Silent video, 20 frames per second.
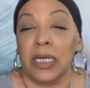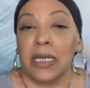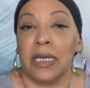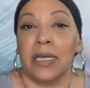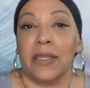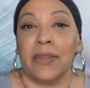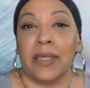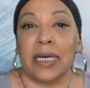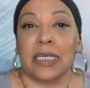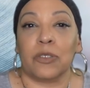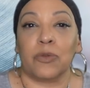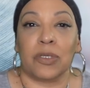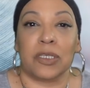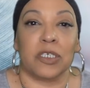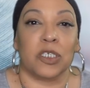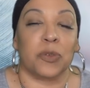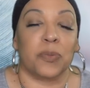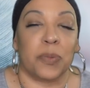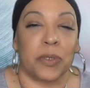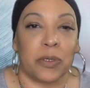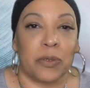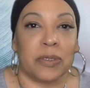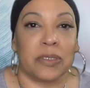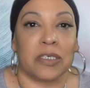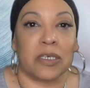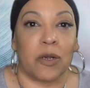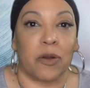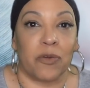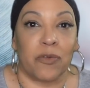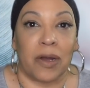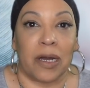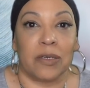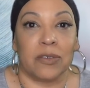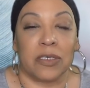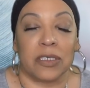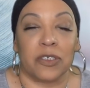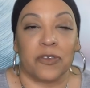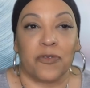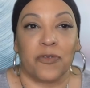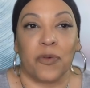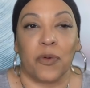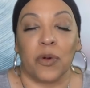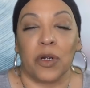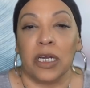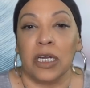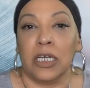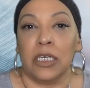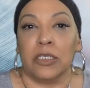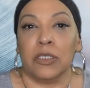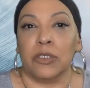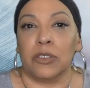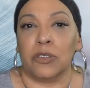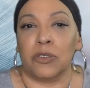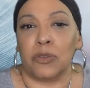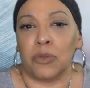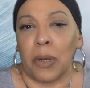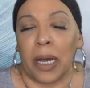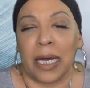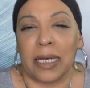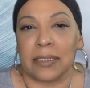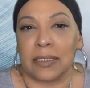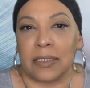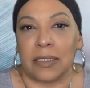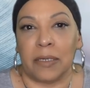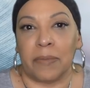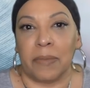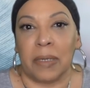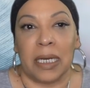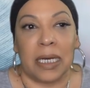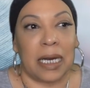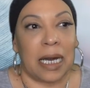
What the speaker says: And that's what the spirits are around us for, to ask them.